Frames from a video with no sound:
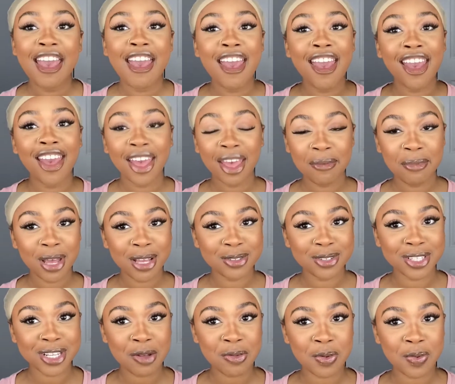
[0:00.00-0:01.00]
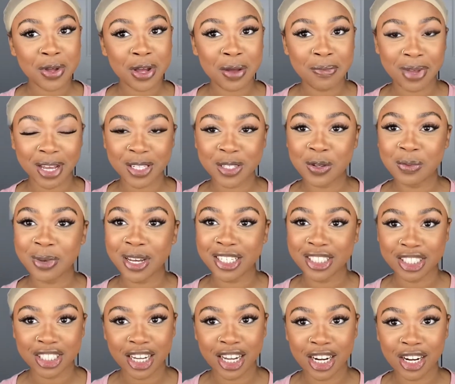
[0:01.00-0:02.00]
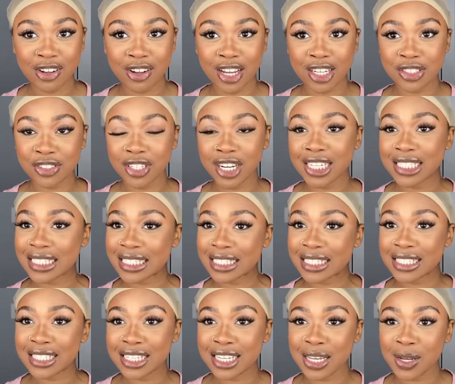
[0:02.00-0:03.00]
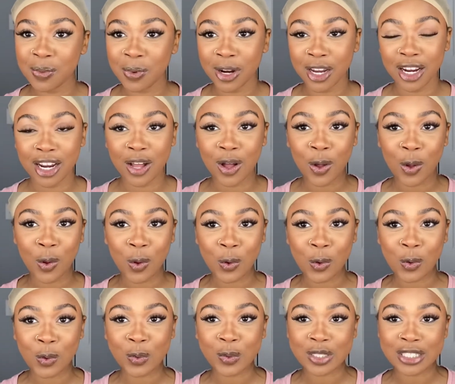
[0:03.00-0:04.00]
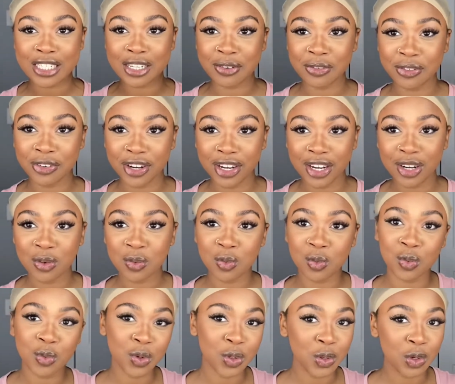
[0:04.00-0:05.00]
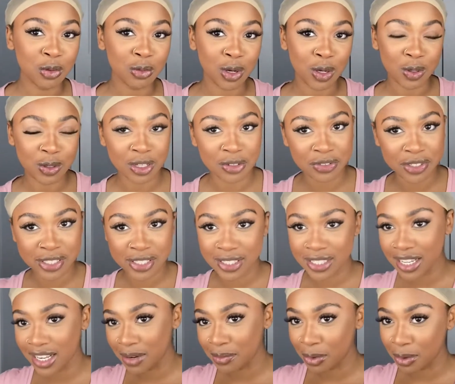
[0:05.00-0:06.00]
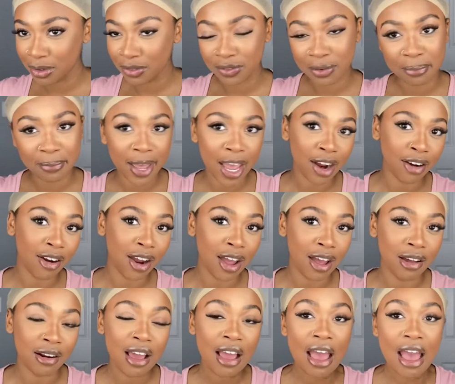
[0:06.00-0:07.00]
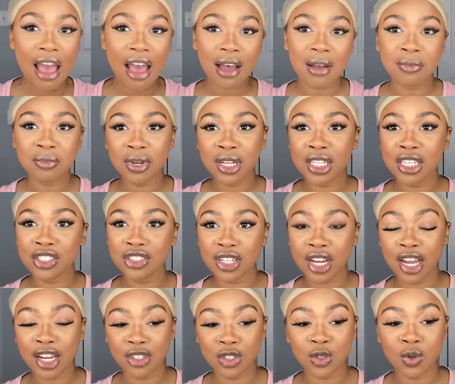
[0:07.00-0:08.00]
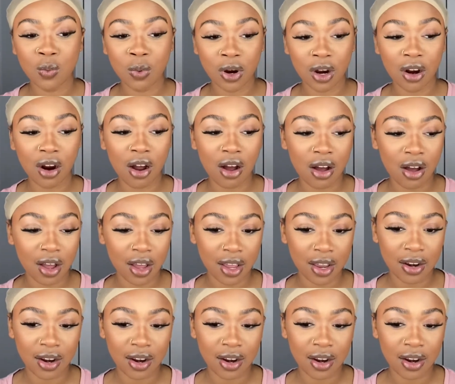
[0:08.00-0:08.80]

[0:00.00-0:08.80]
Hey babes, what's up and welcome back to my channel. As you guys can see, we're in a whole different room, a whole different setup, a whole different background. I'm really trying to work on